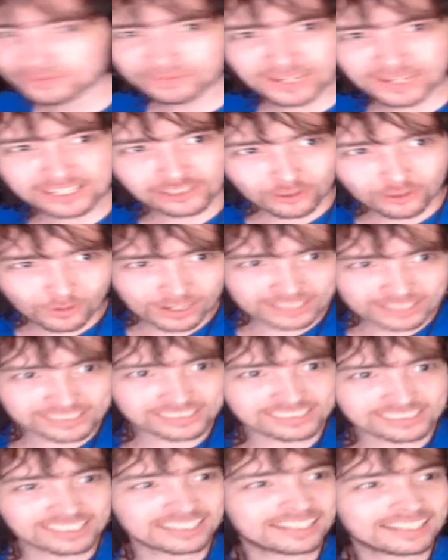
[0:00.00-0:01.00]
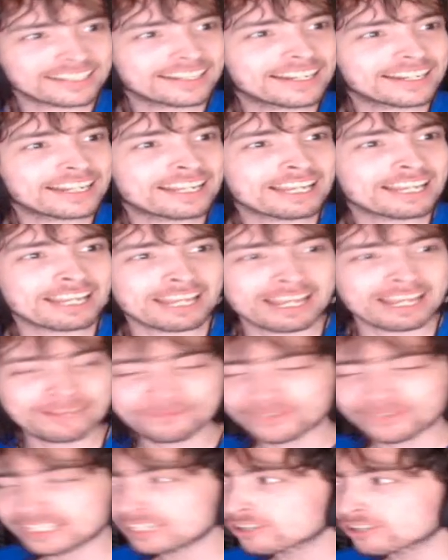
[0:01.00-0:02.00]
fetch quests
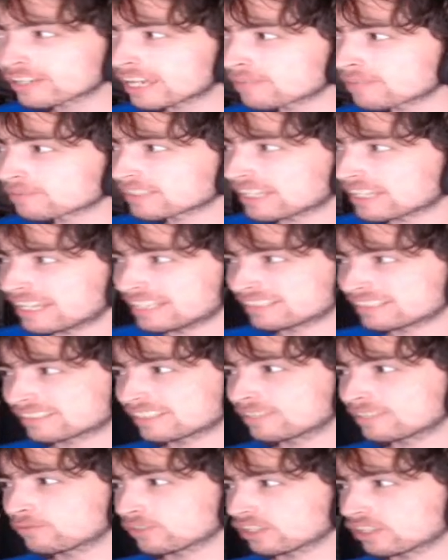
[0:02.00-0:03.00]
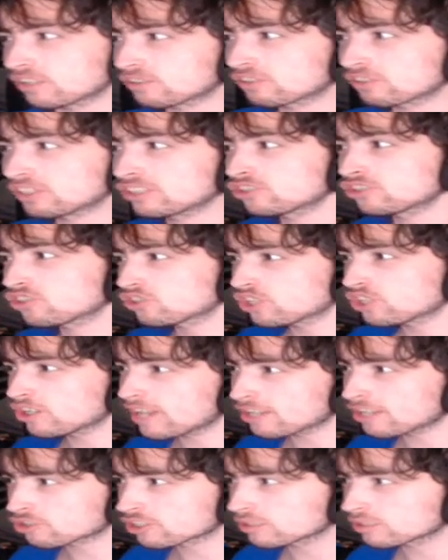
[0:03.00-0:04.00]
in video games is different because you're
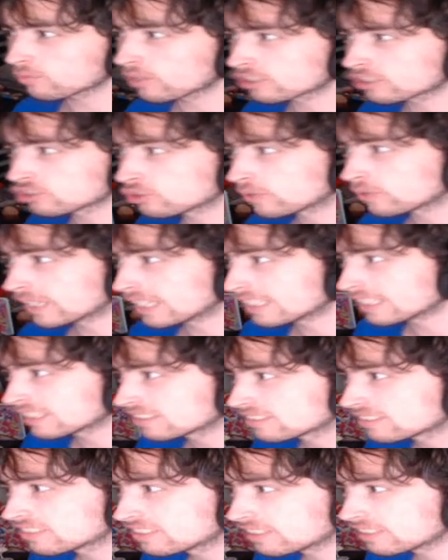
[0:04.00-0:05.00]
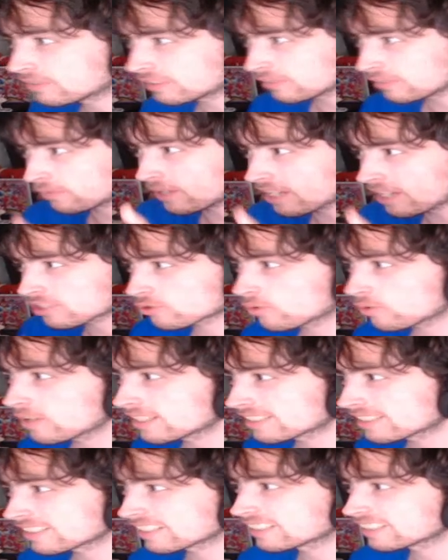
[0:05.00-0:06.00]
actually the one doing the fetch
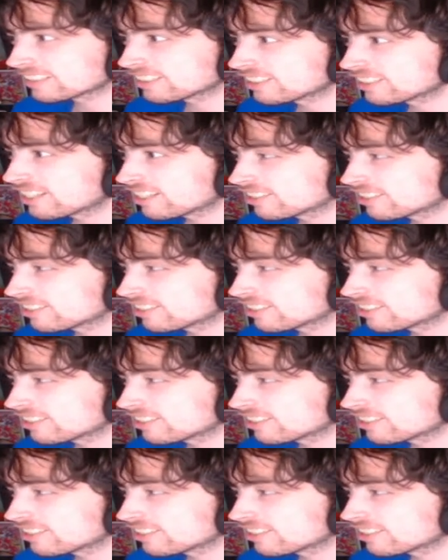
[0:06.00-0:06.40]
questing.